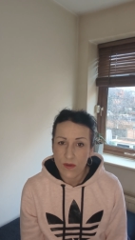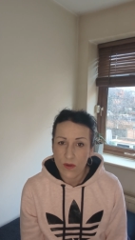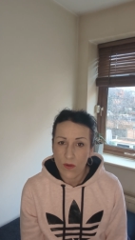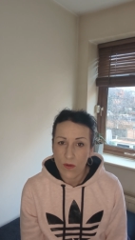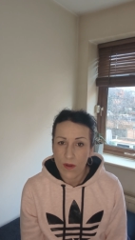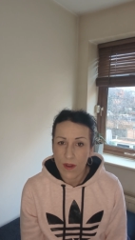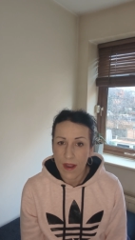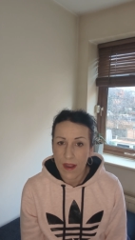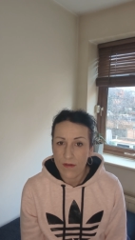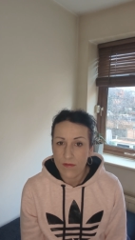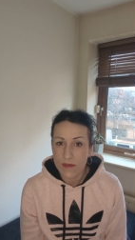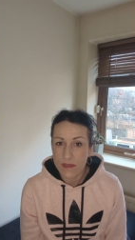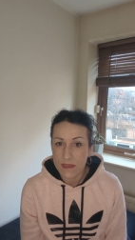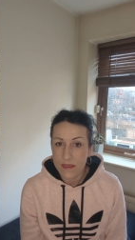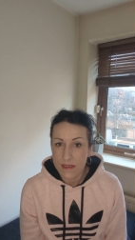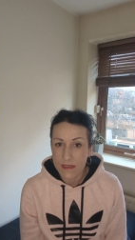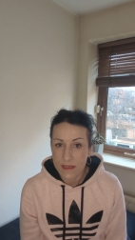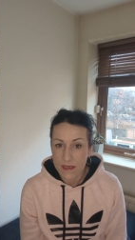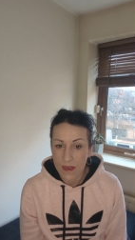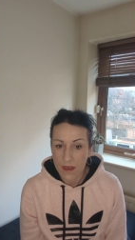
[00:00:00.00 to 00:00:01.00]
gone now
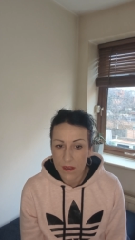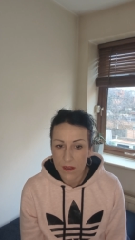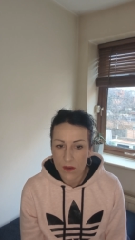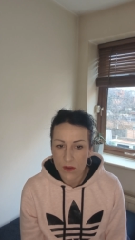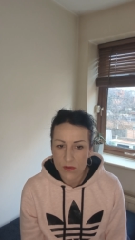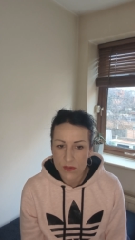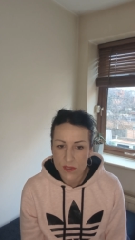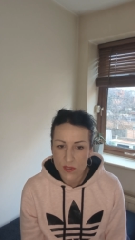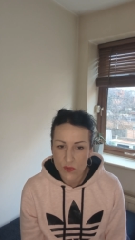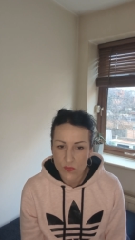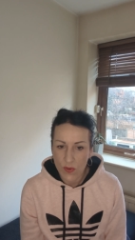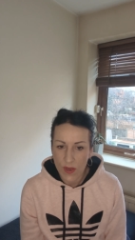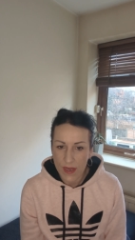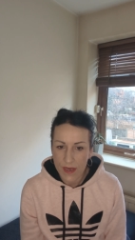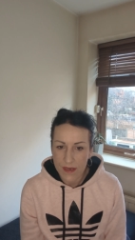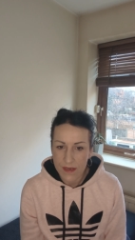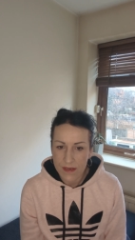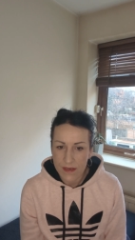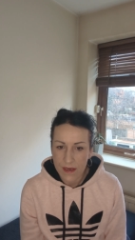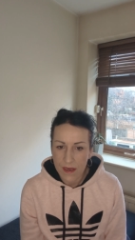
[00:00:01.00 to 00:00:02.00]
since I lost
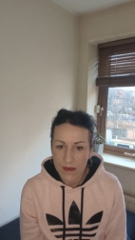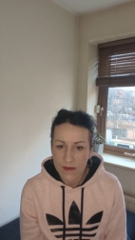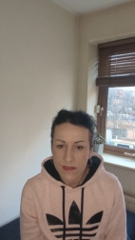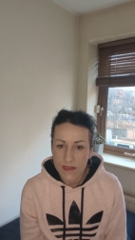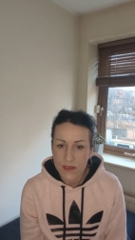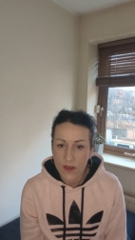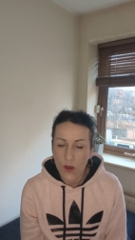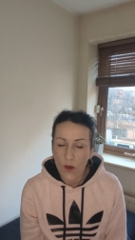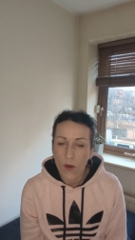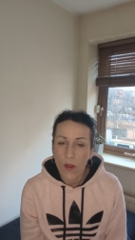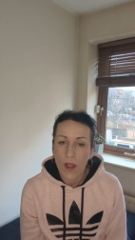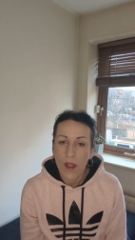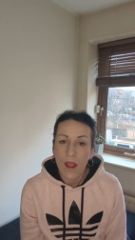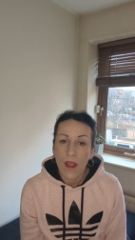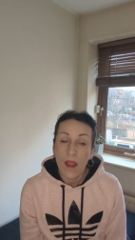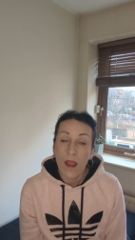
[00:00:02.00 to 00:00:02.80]
weight. Yeah. So